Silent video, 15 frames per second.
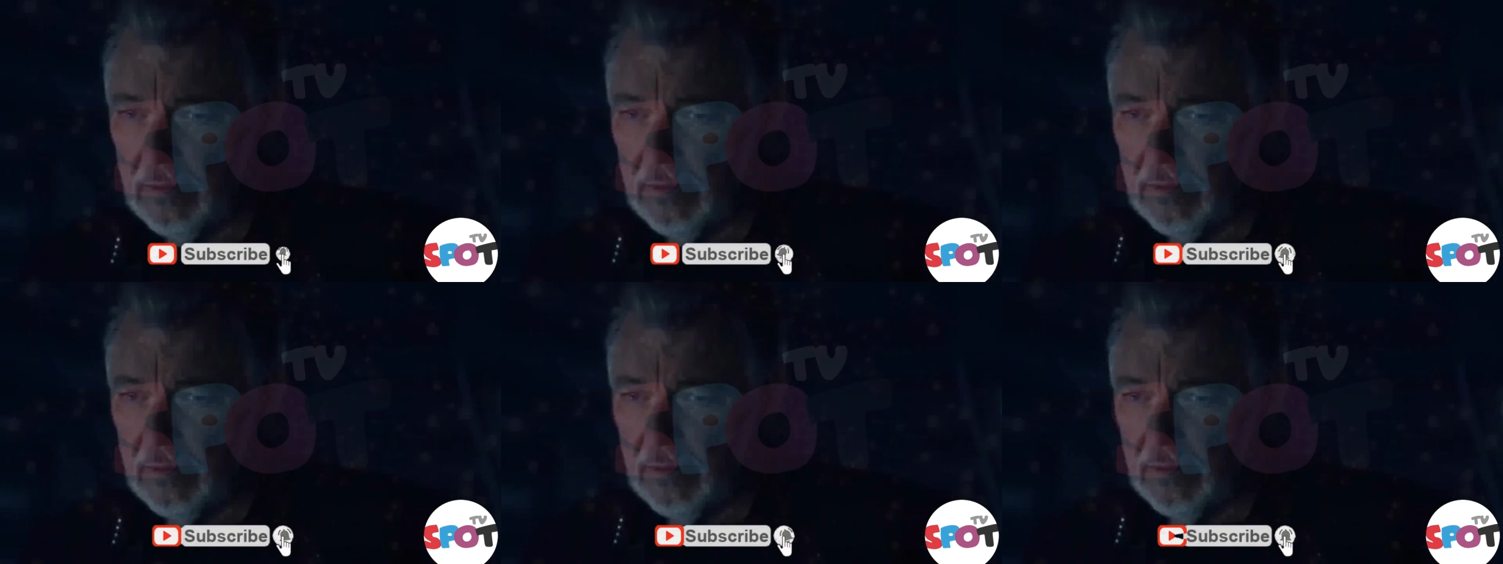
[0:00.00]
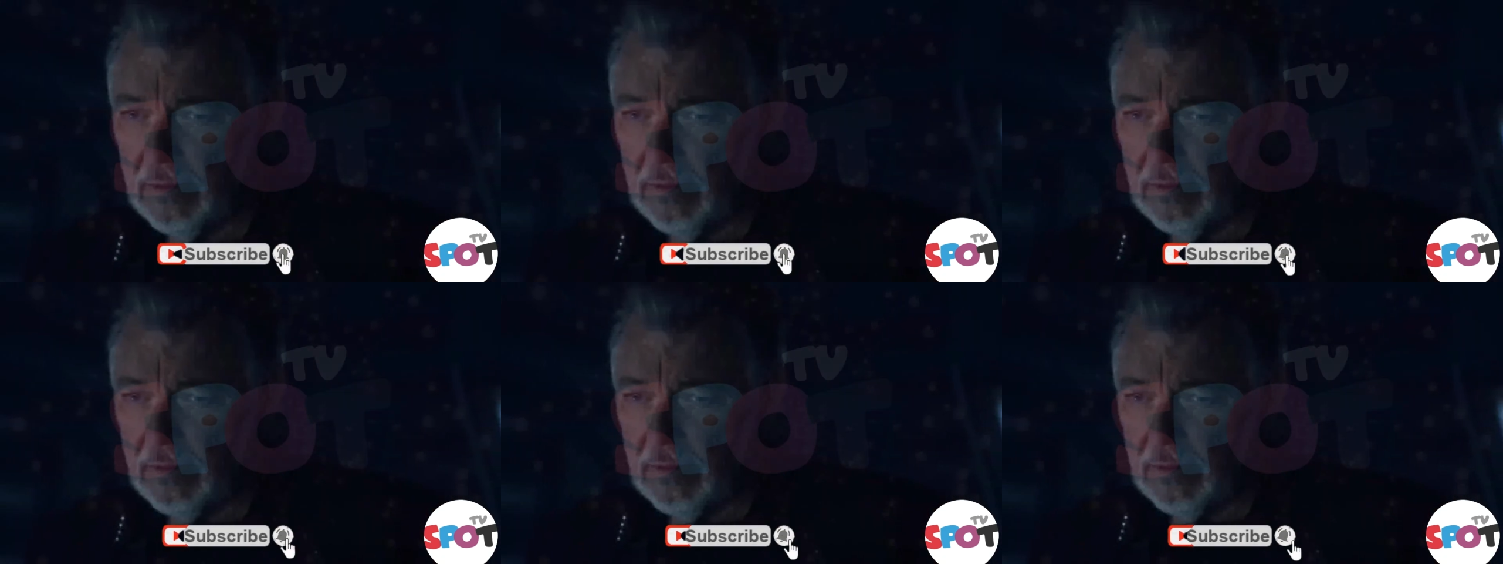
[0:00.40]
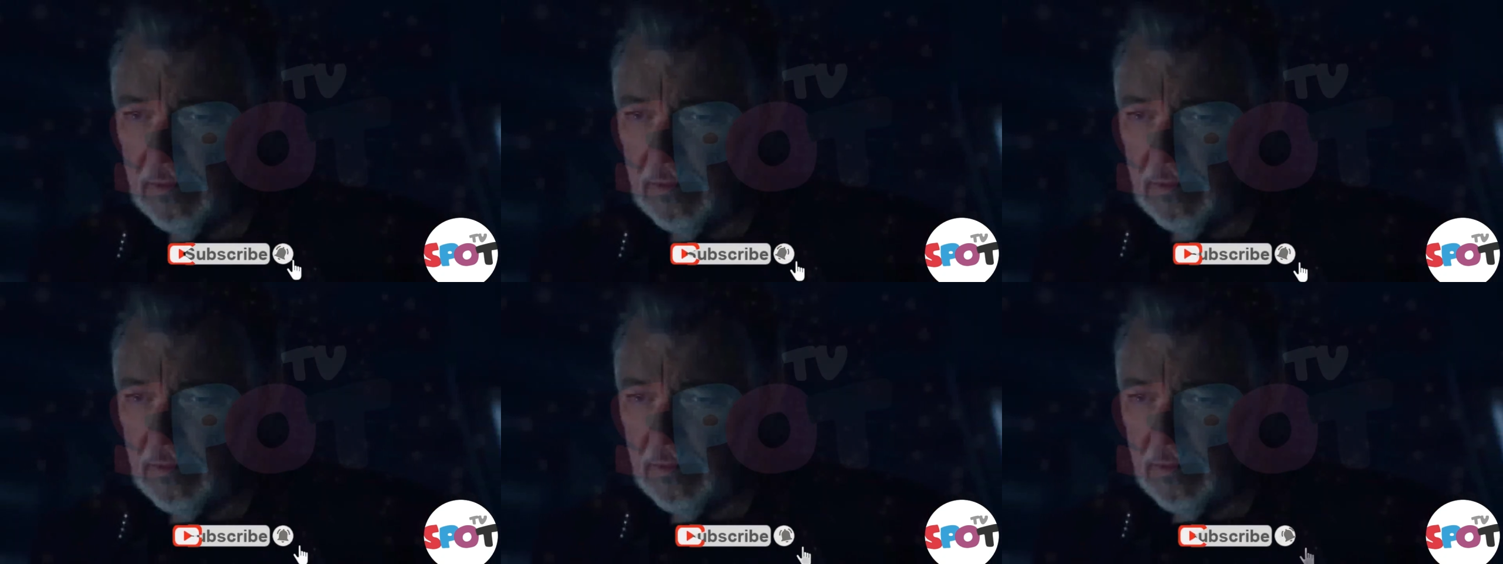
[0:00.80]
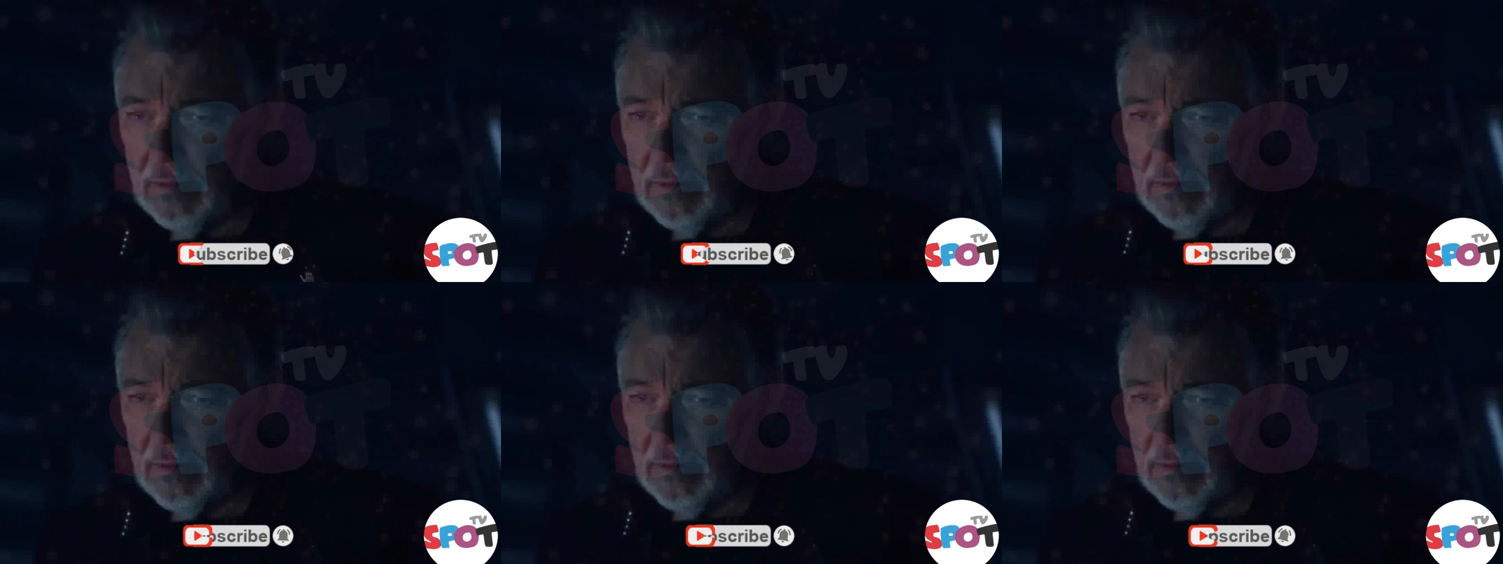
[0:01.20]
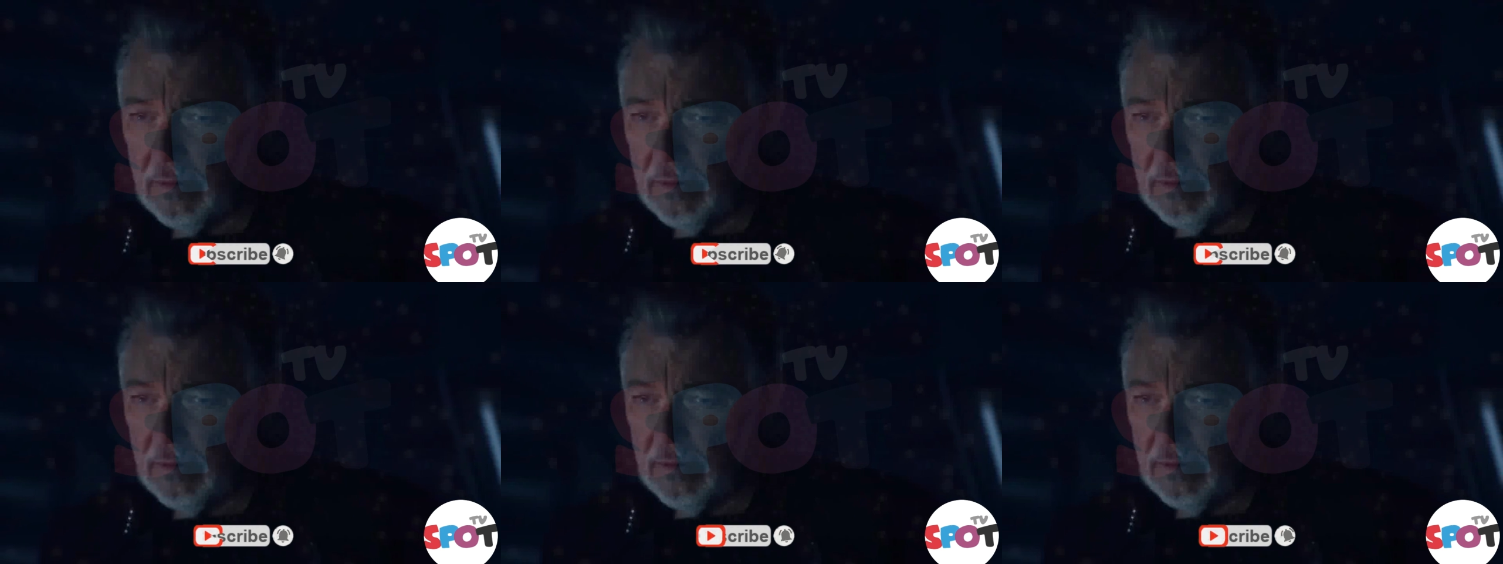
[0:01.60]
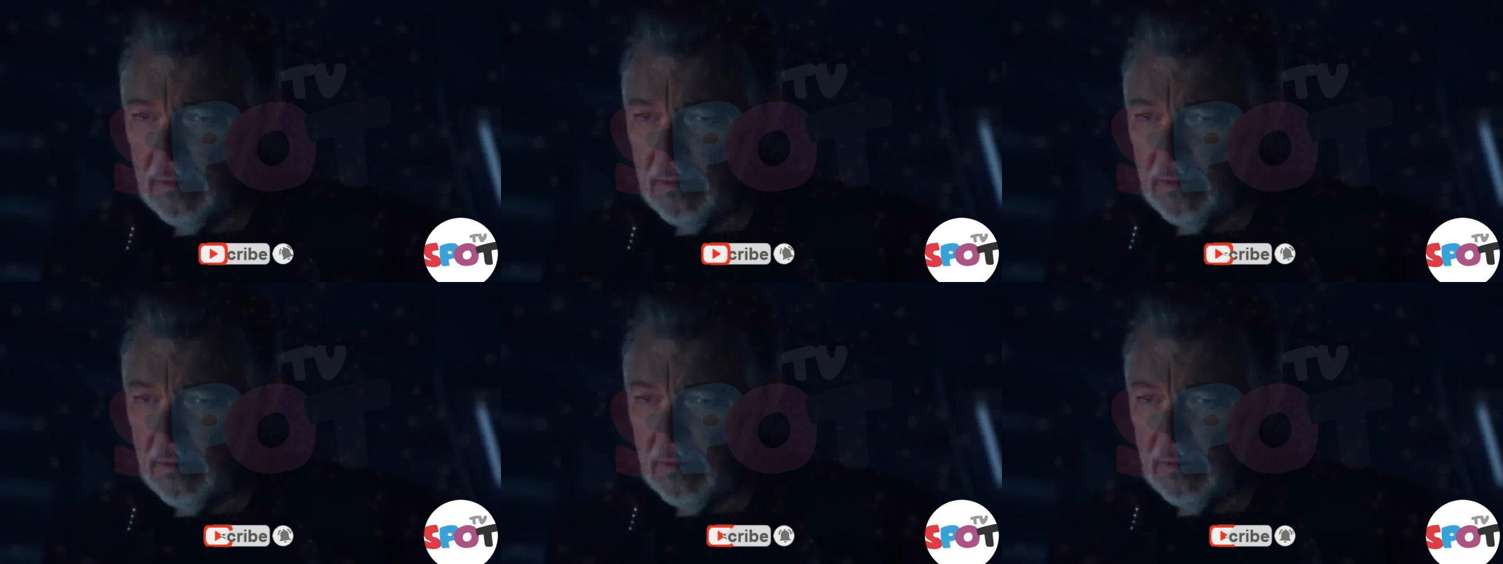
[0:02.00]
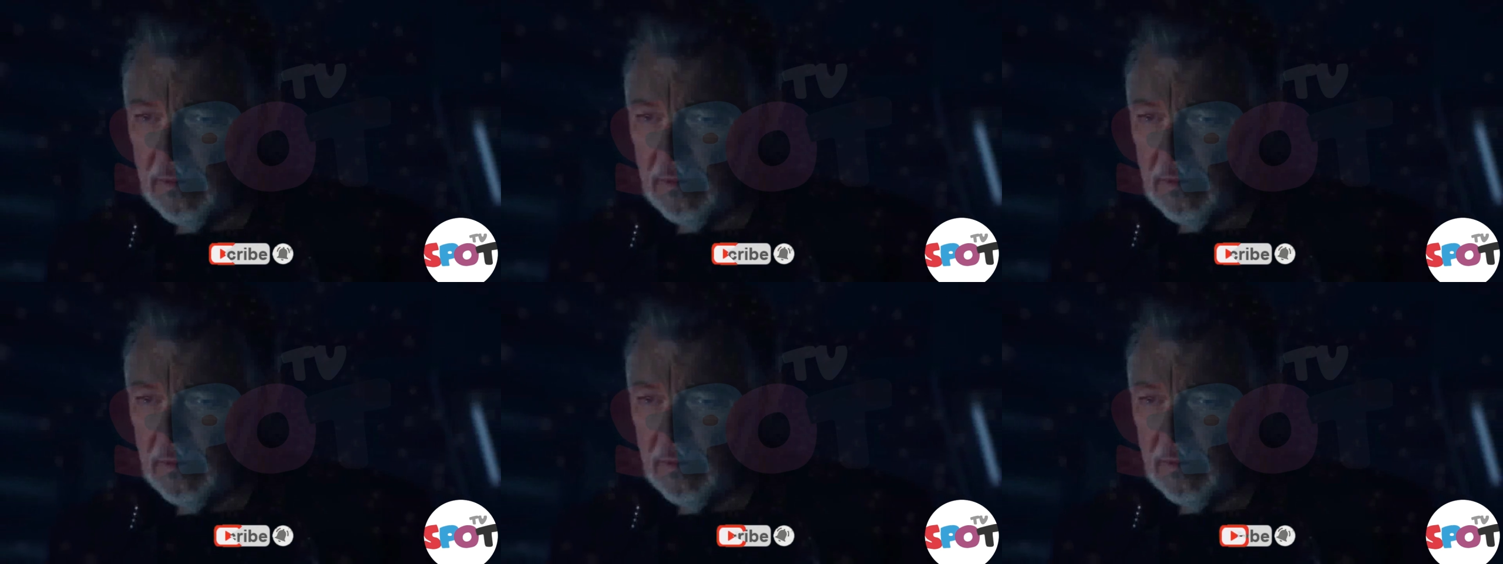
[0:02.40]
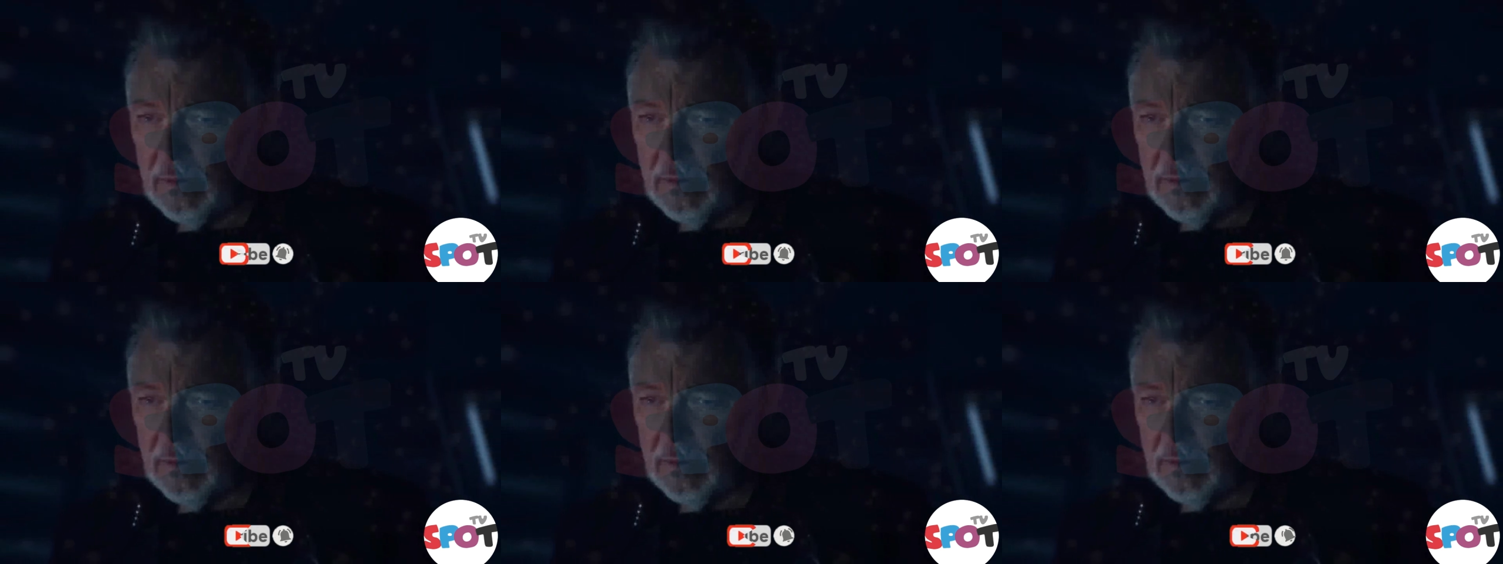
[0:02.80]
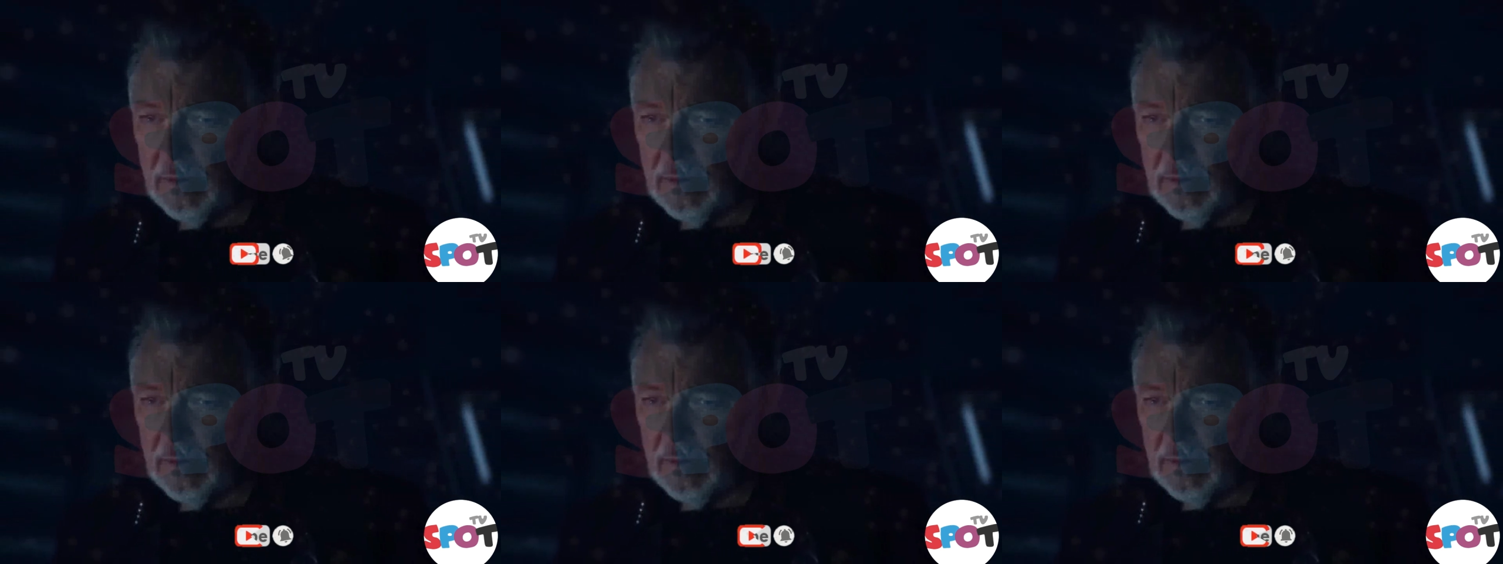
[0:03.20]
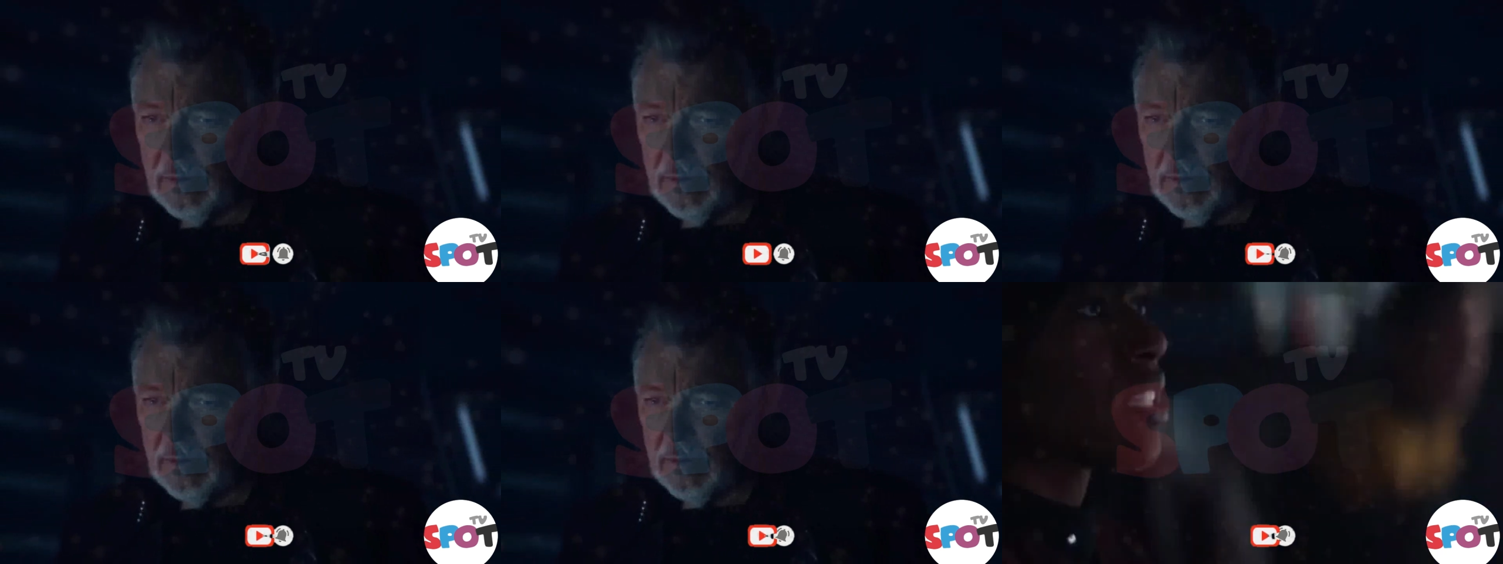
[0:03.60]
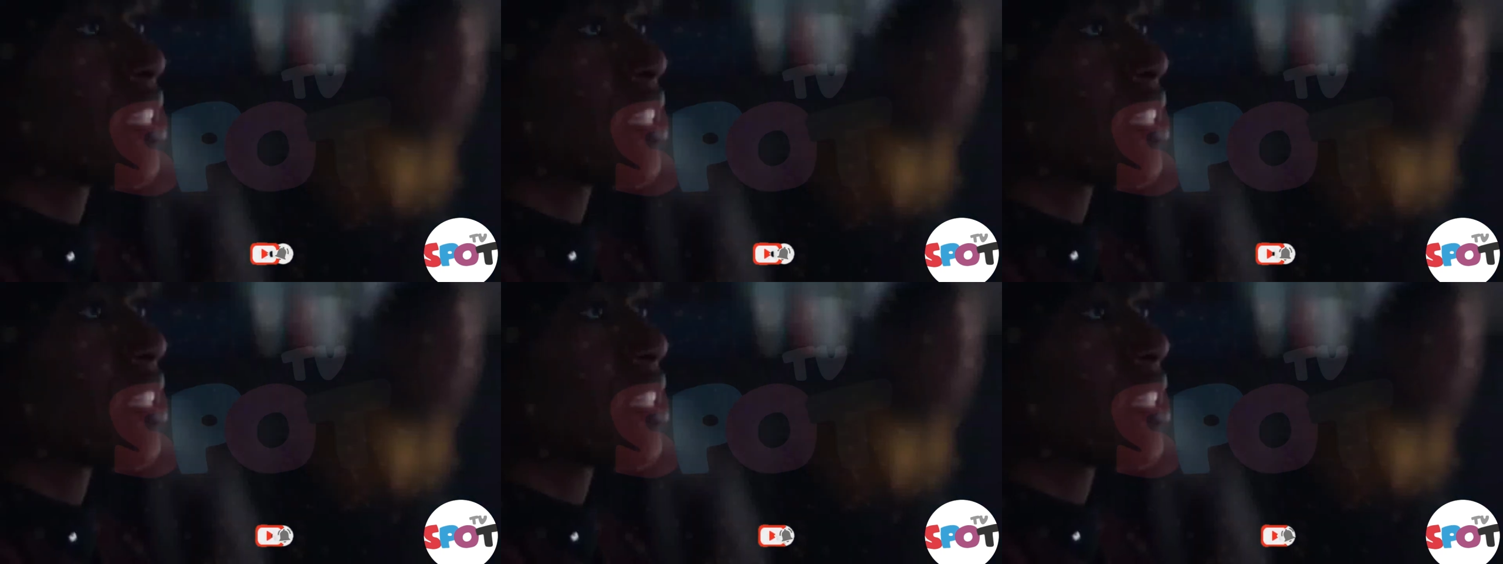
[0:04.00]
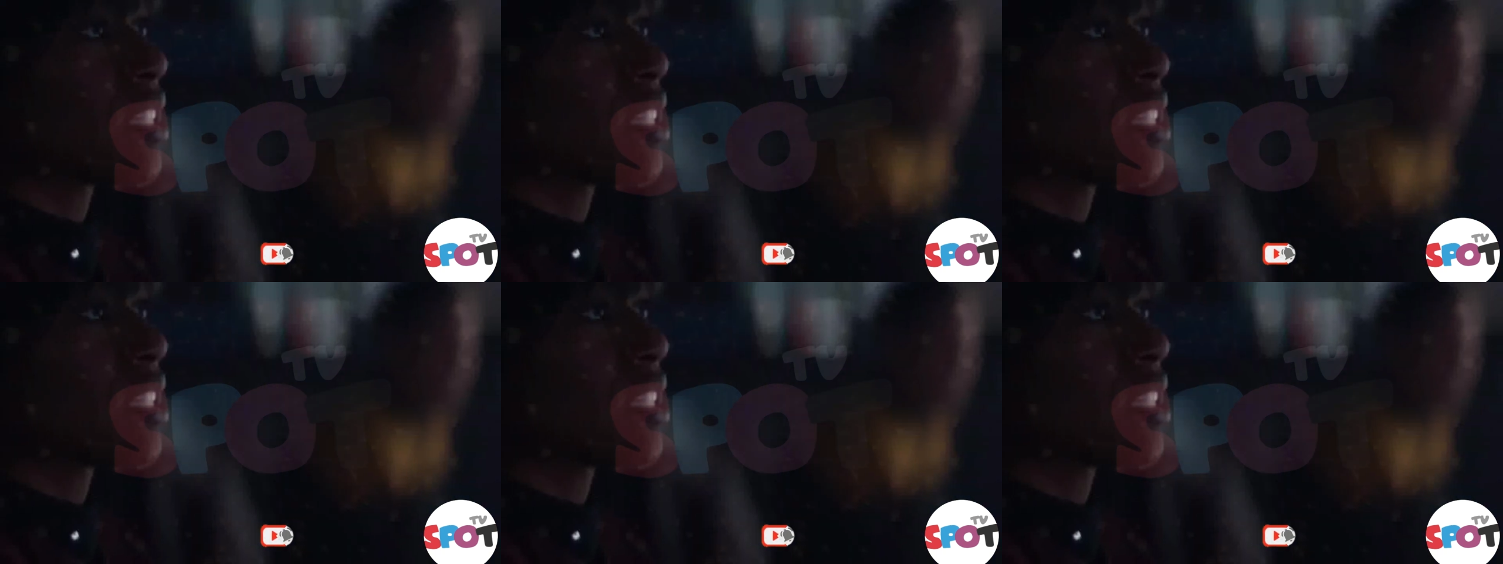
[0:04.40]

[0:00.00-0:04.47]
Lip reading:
(no speaker visible)